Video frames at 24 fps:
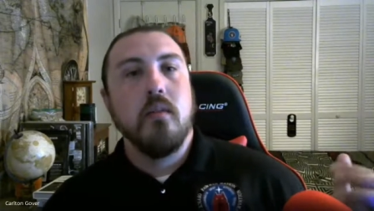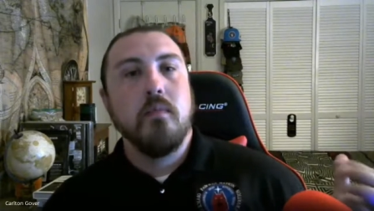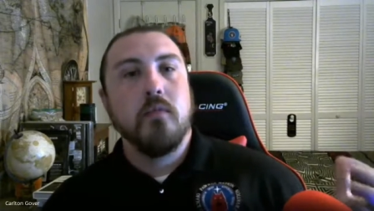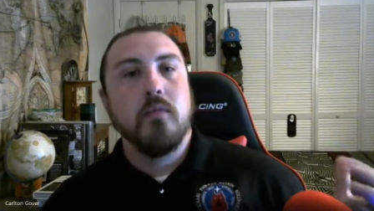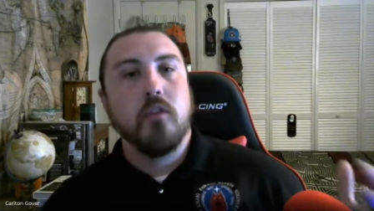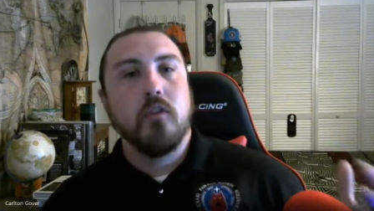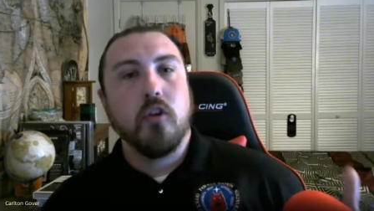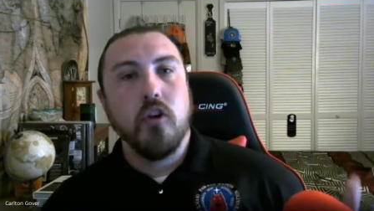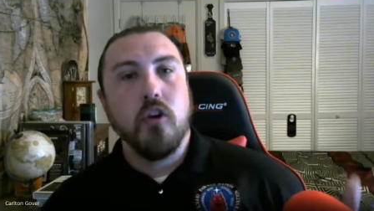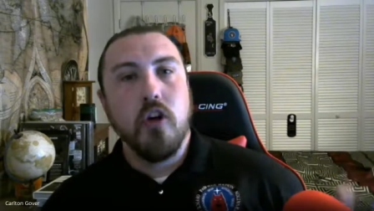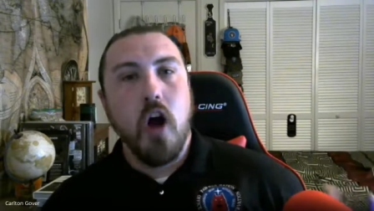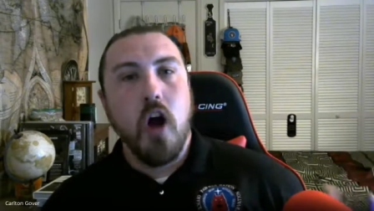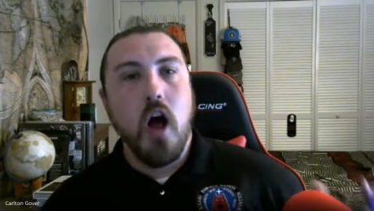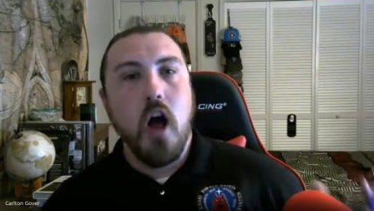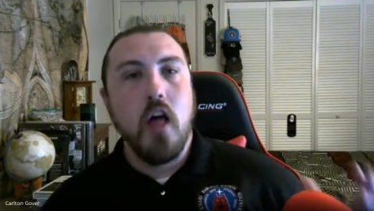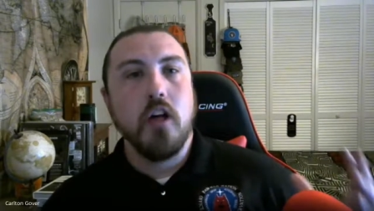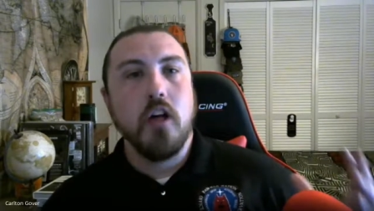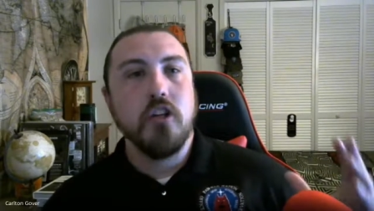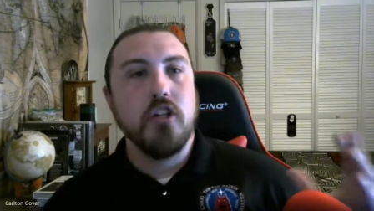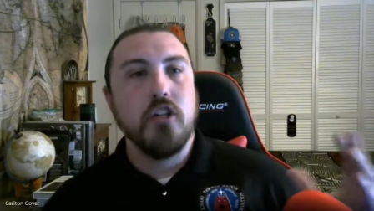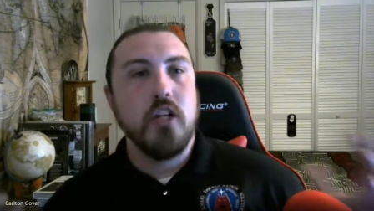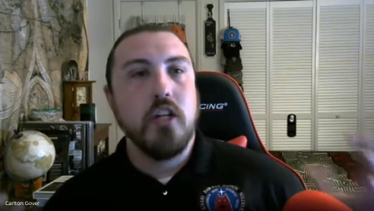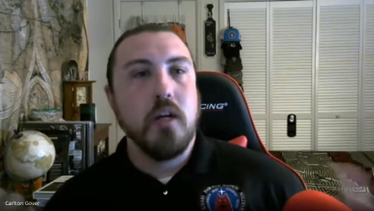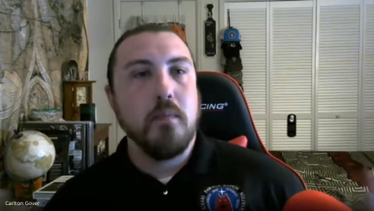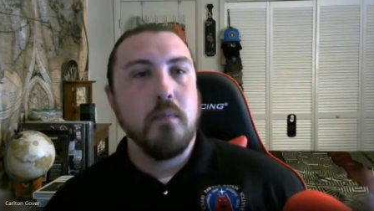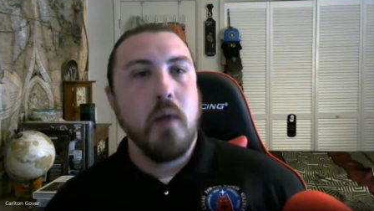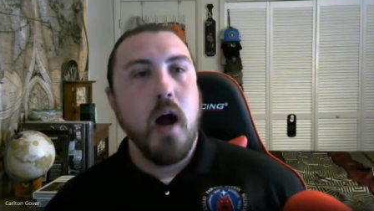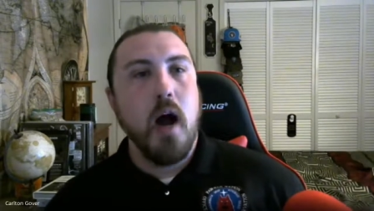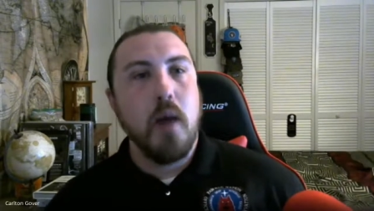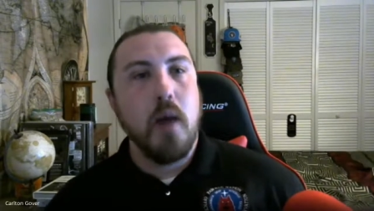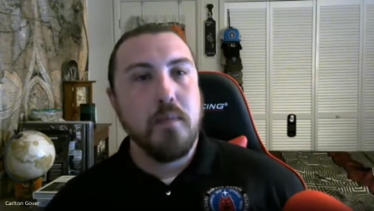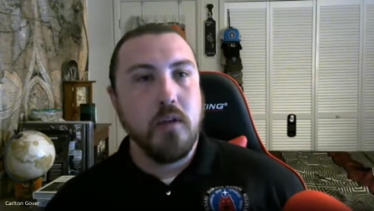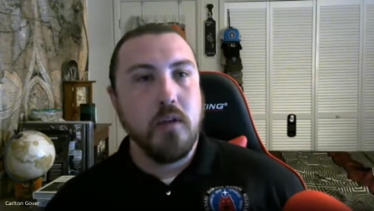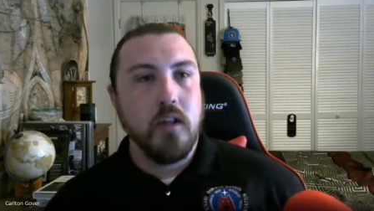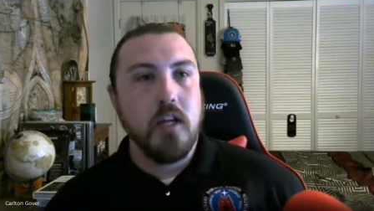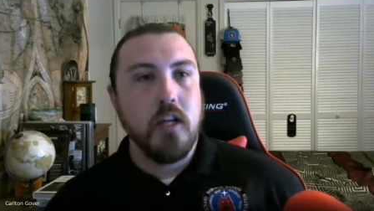chronology and
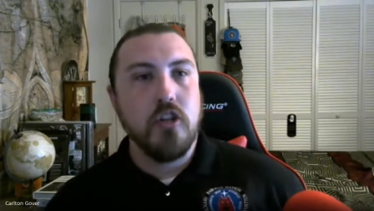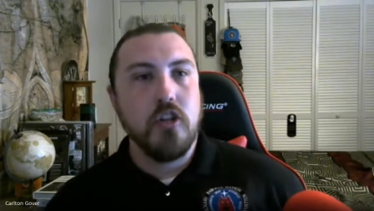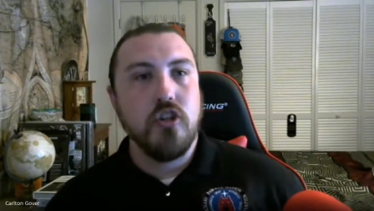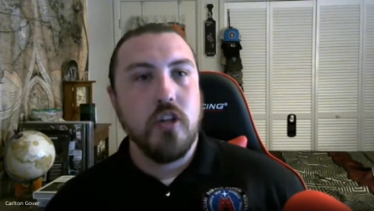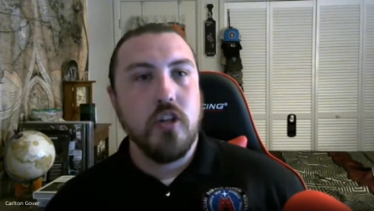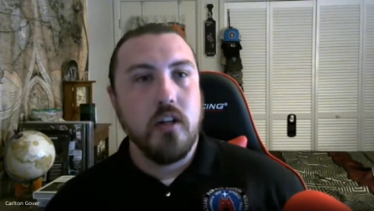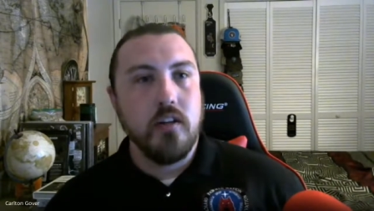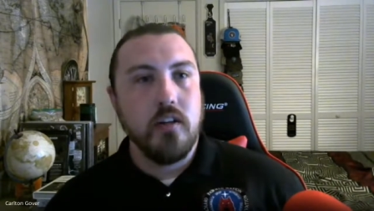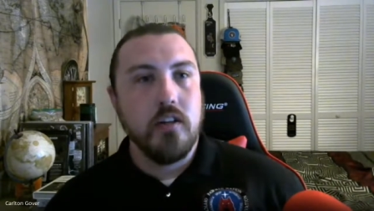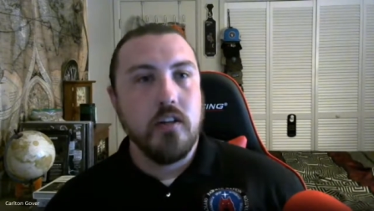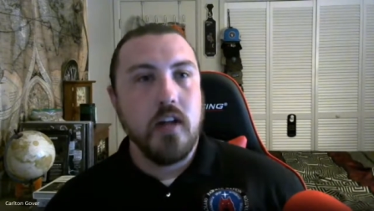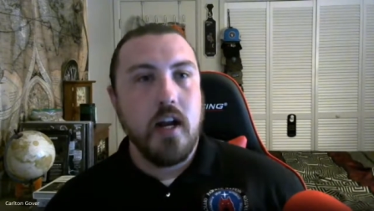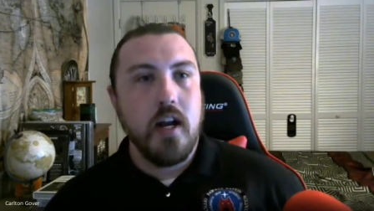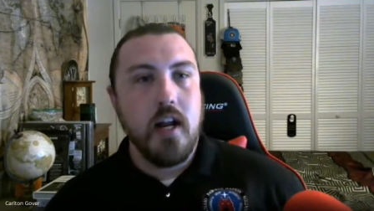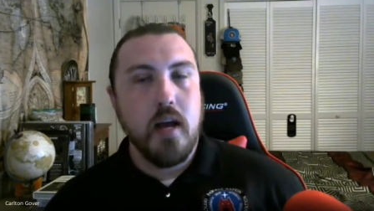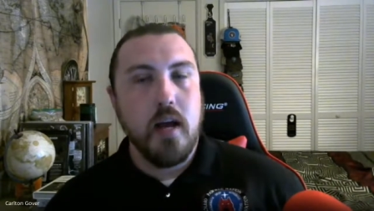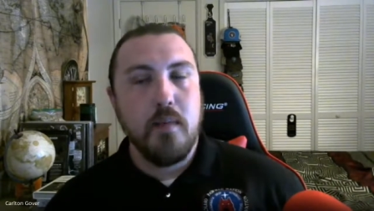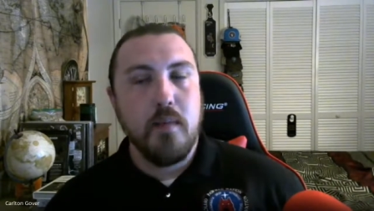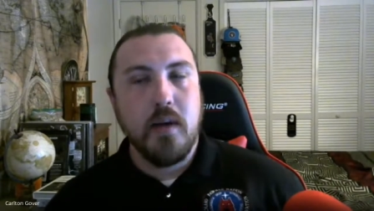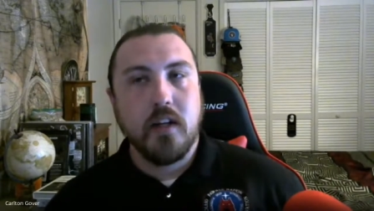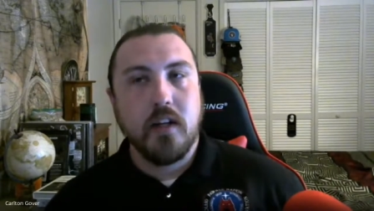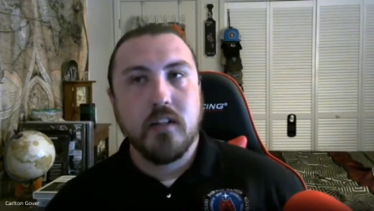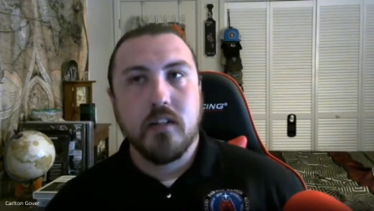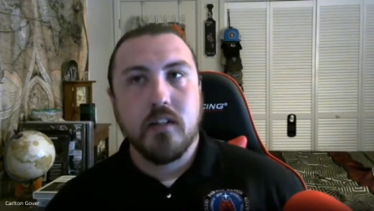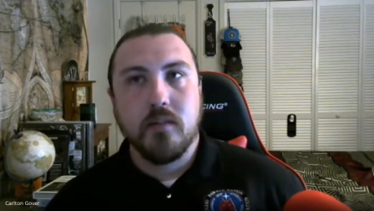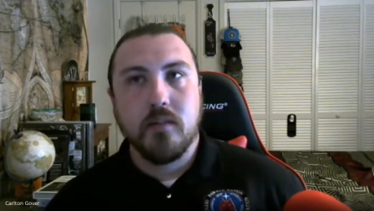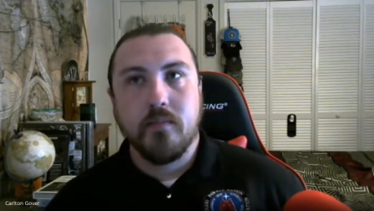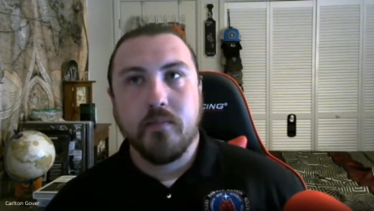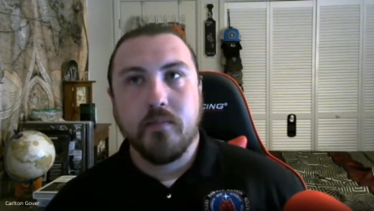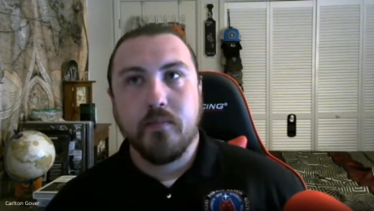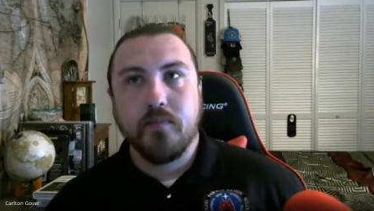population dynamics.